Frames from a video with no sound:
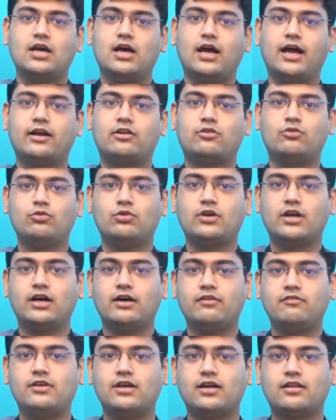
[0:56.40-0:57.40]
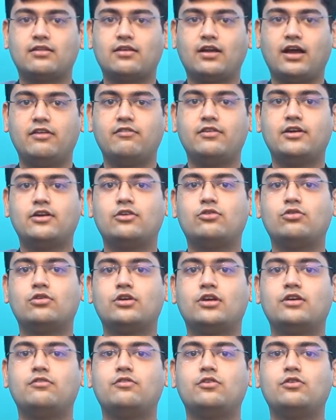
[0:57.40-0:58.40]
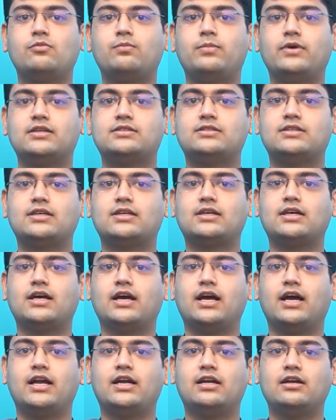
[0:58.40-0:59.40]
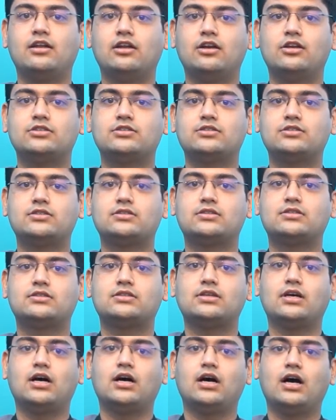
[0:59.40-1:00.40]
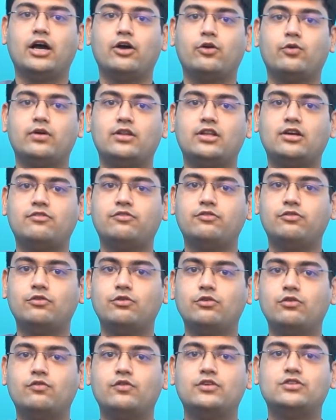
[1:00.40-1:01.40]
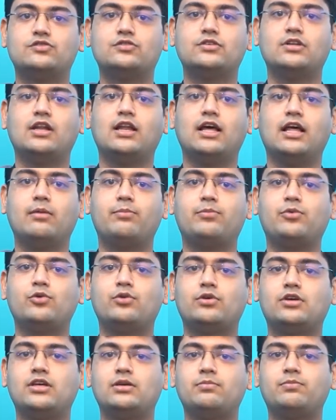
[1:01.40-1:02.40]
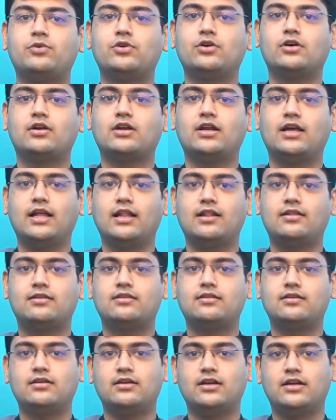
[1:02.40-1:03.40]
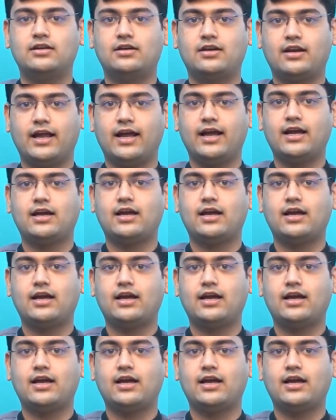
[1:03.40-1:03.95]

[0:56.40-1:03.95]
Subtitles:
At Turia, we are thriving to give you basic and delicious Ayurvedic food, which will help you keep your health in track